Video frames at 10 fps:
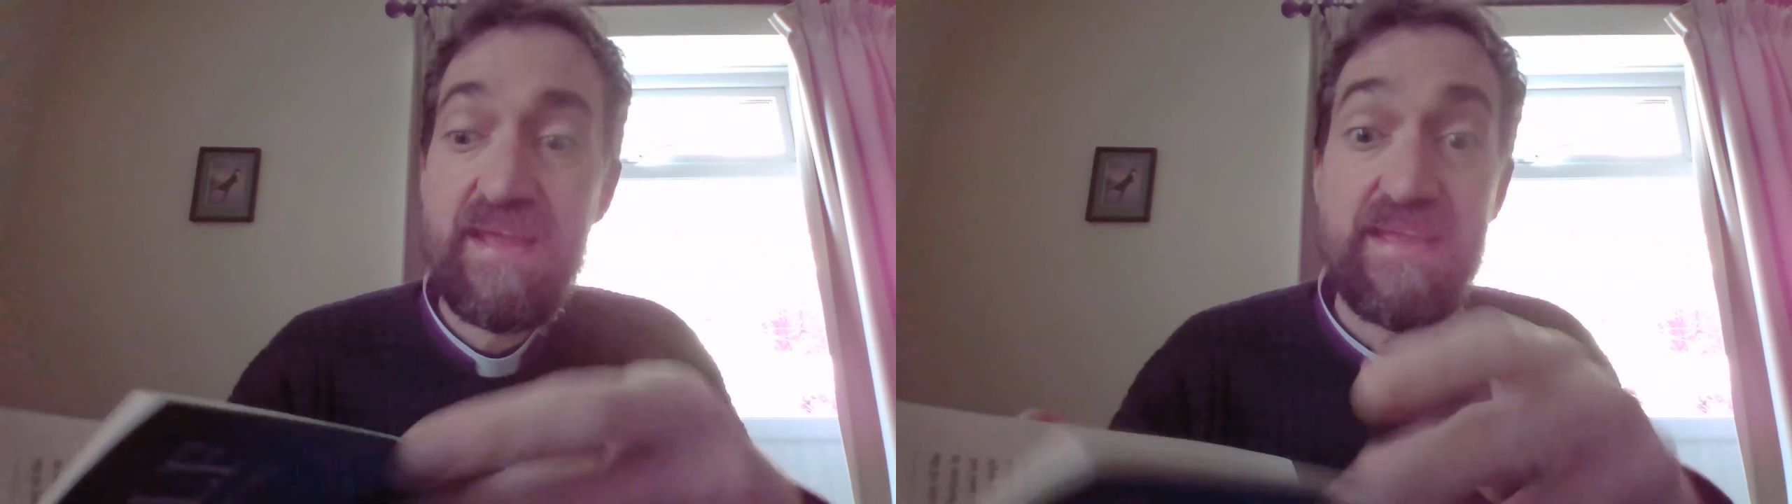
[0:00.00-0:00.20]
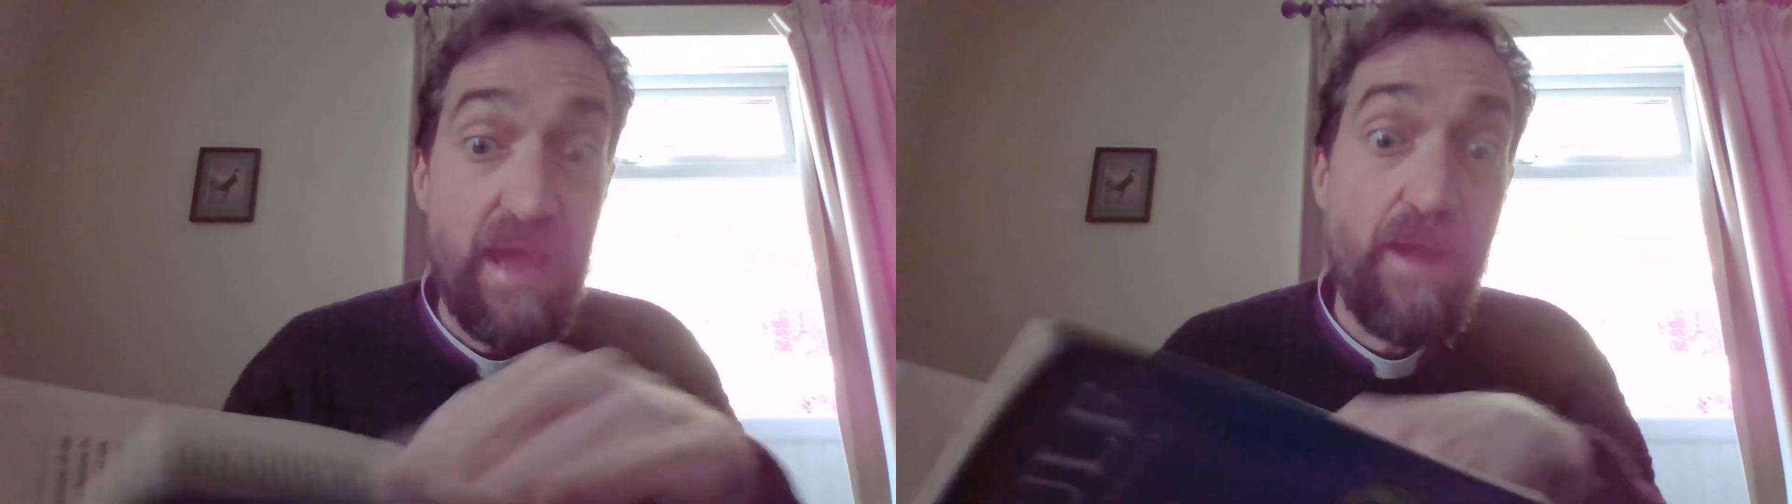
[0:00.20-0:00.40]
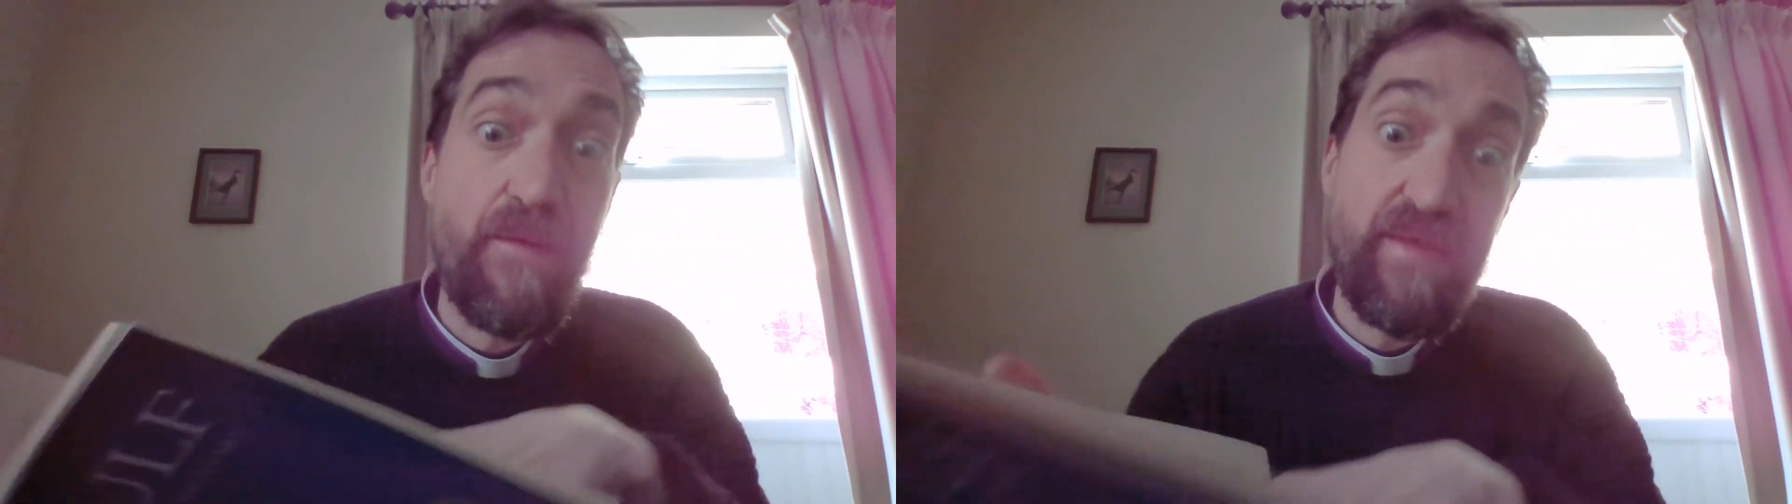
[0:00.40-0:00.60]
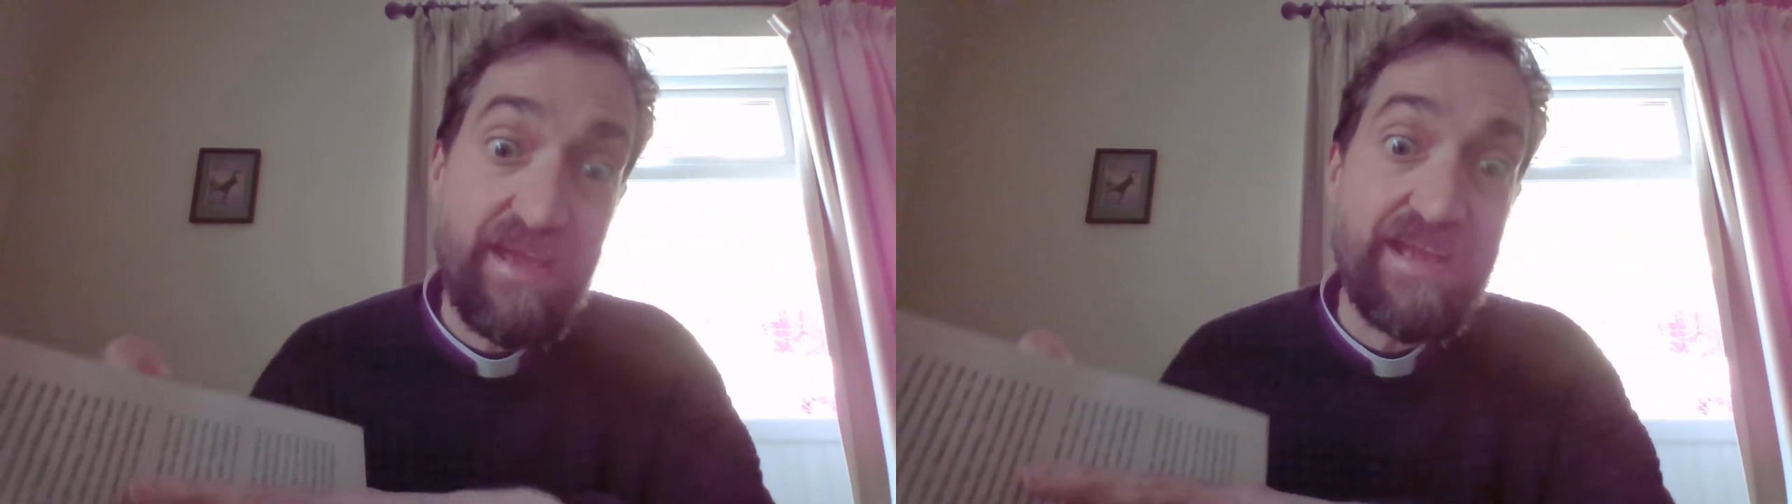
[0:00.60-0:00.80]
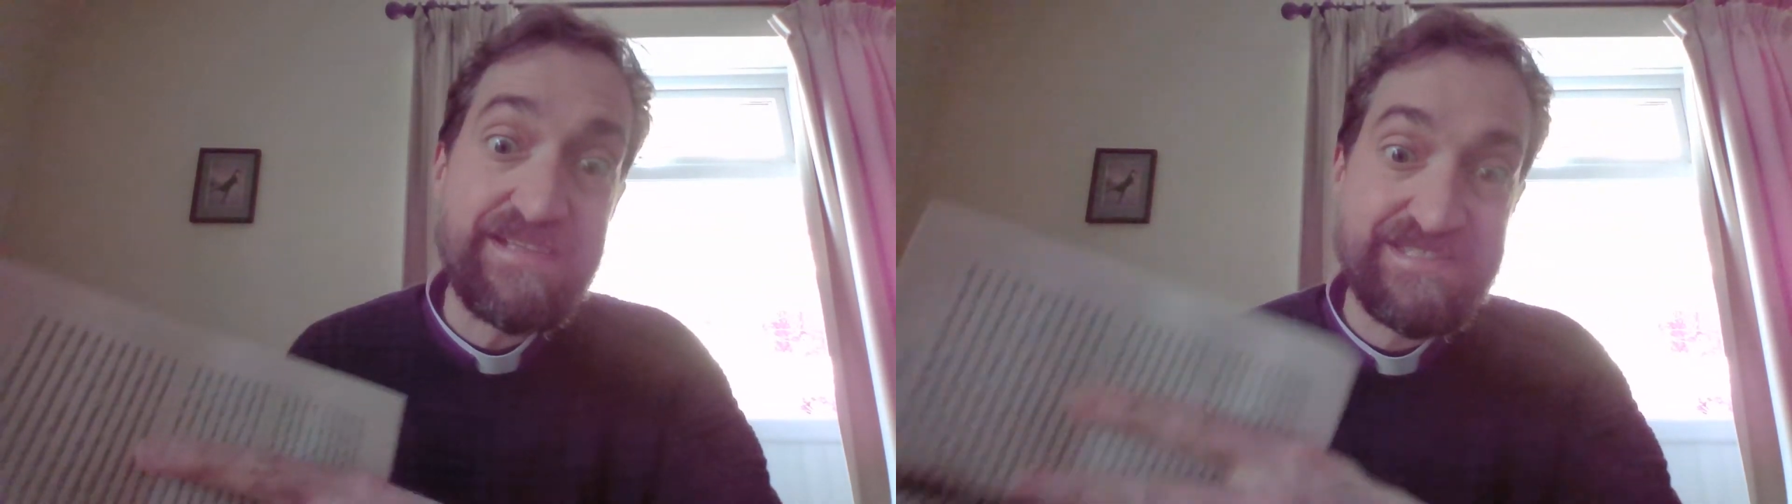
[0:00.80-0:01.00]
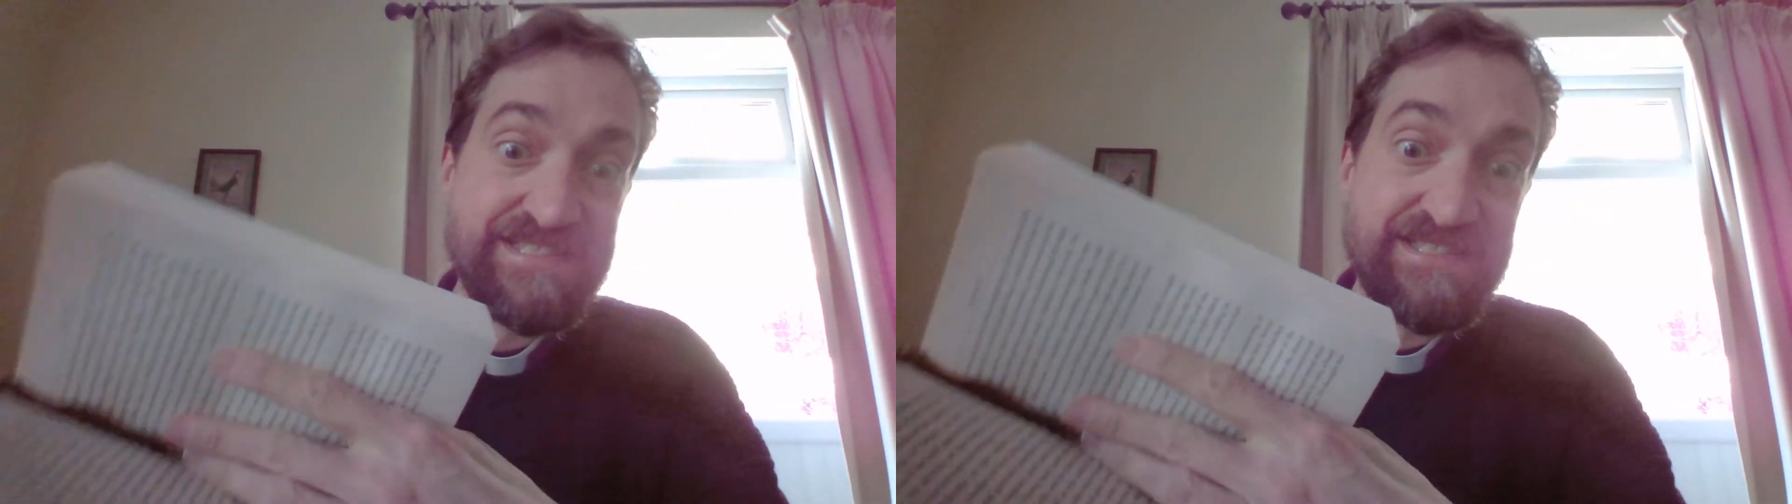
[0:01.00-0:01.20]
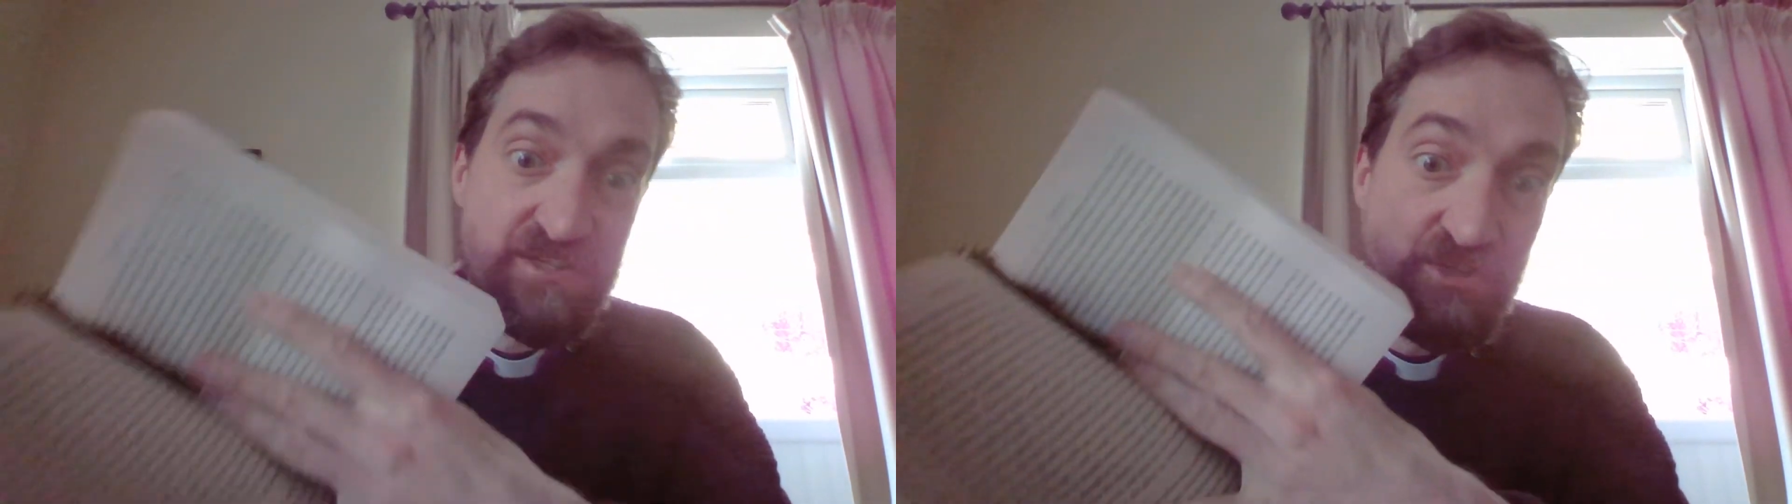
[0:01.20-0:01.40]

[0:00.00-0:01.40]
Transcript: Yet it's